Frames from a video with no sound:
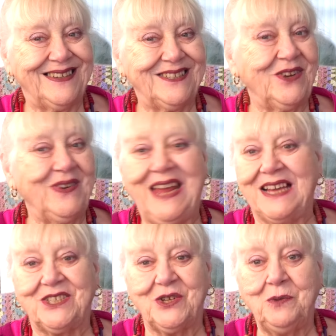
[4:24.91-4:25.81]
So
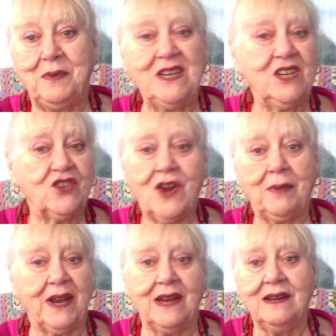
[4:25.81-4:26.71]
guess who'd been
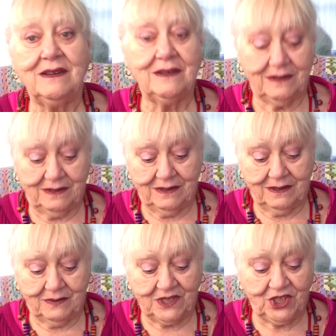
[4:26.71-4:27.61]
trebling
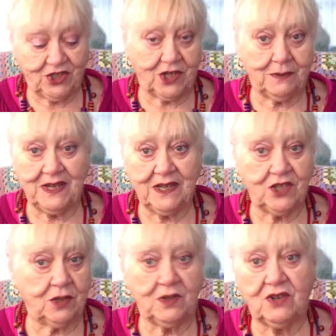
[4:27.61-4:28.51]
when she should have been
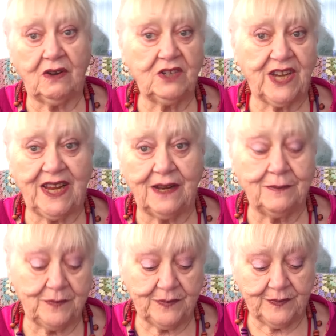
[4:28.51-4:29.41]
double crocheting.
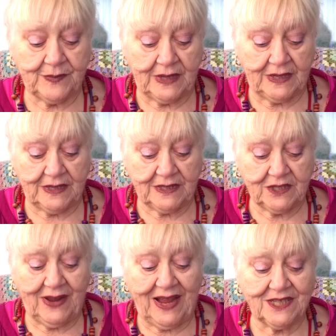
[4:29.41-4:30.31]
So
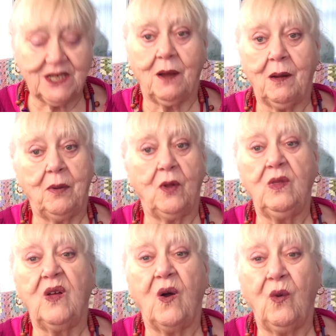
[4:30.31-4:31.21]
I had to pull
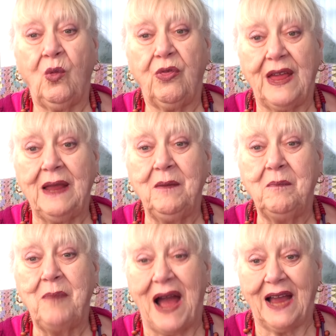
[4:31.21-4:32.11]
the whole thing
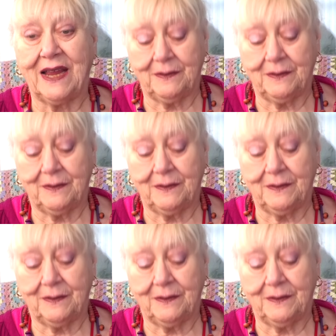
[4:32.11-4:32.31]
back.